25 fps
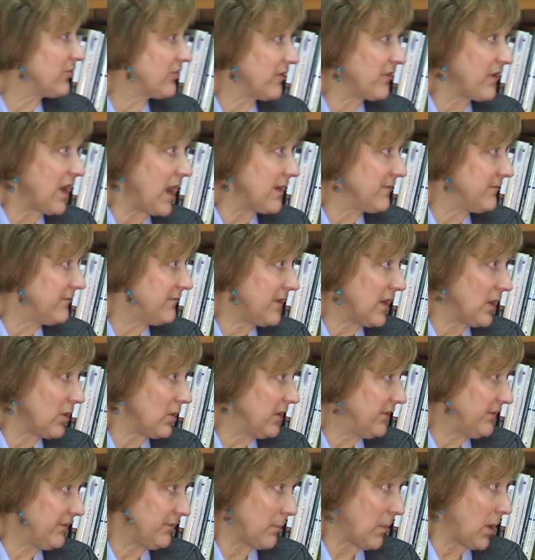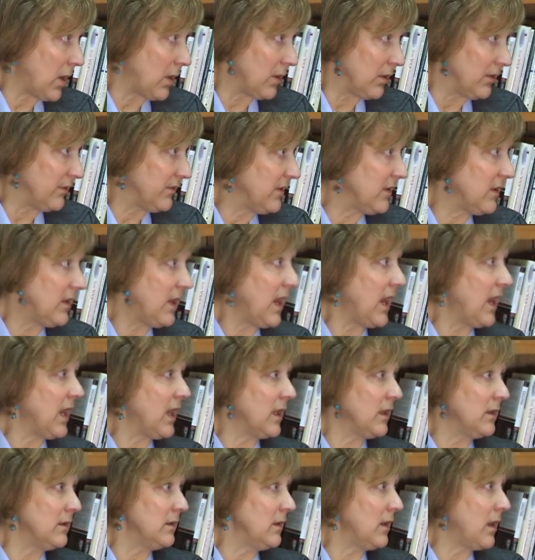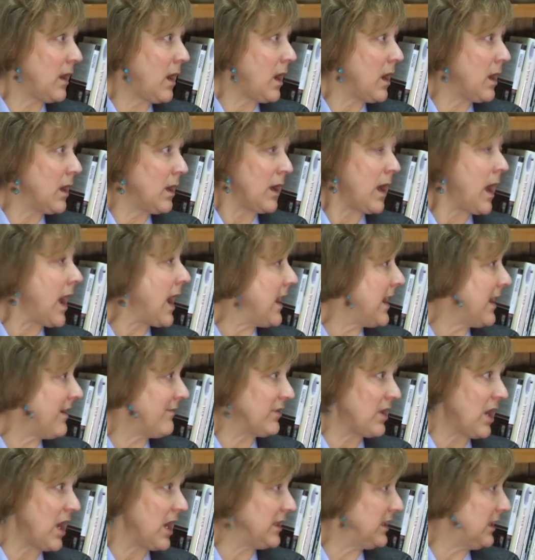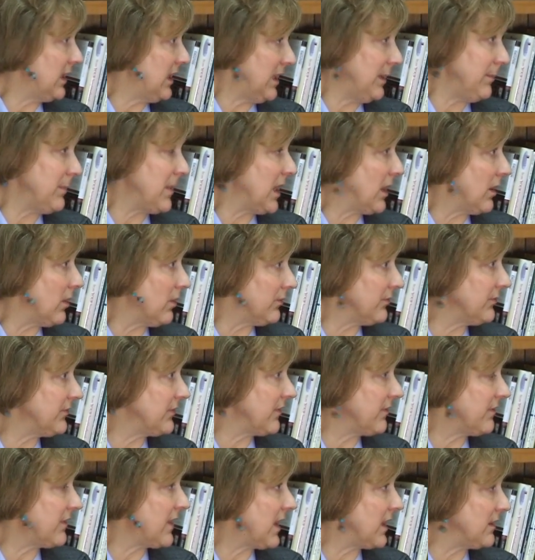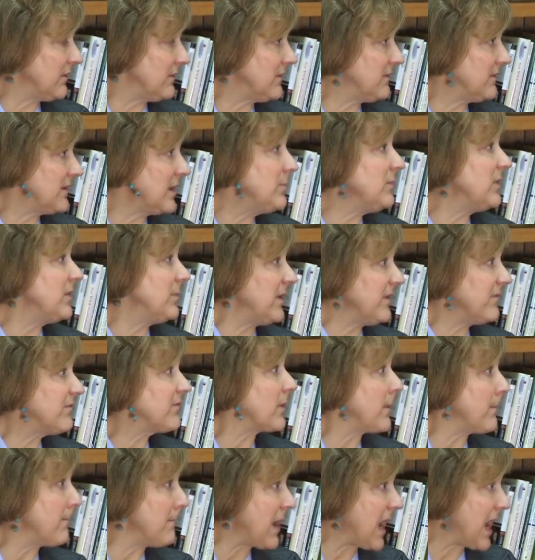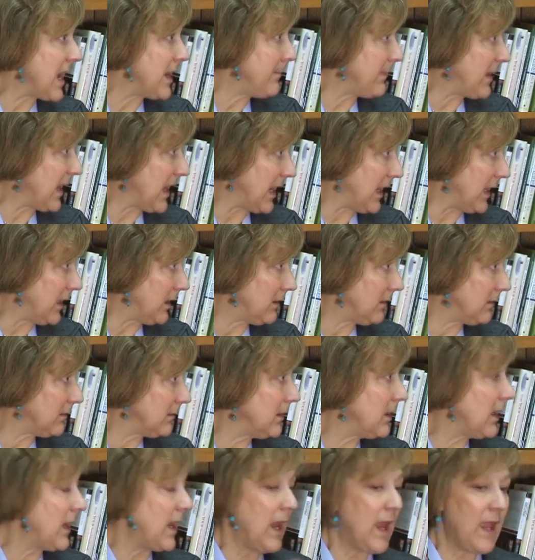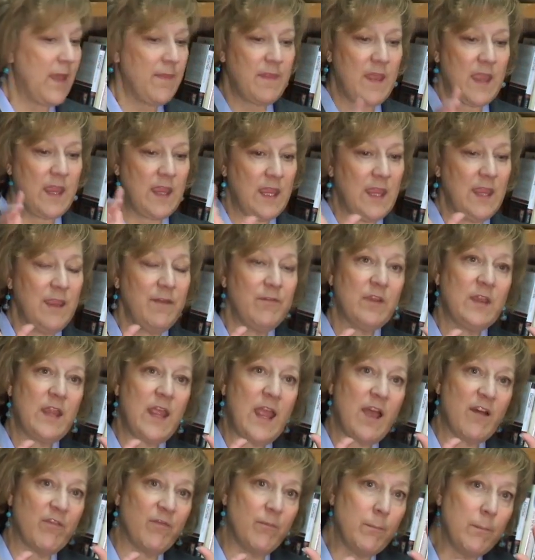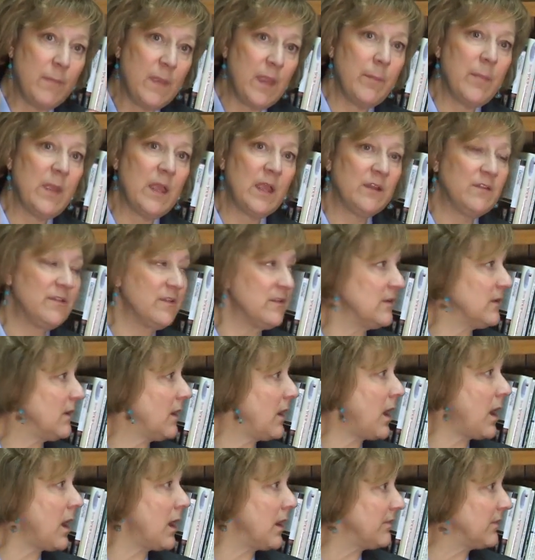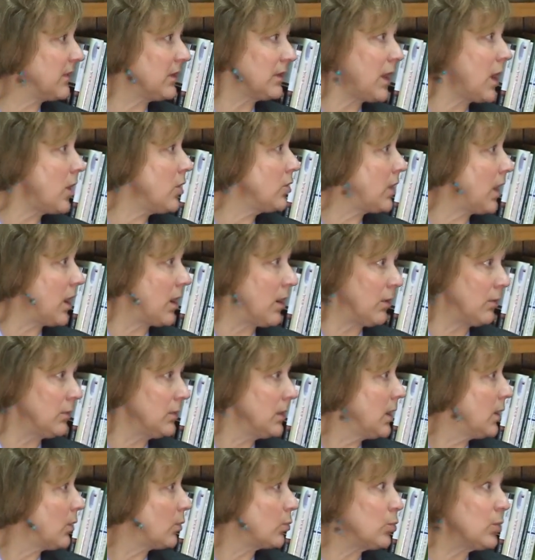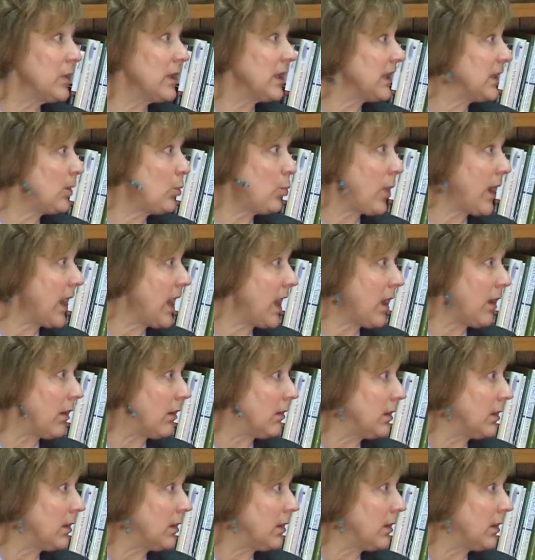have gotten very smart. And I have gotten emails that seem to be from my bank, and they even have mimicked the logo really well.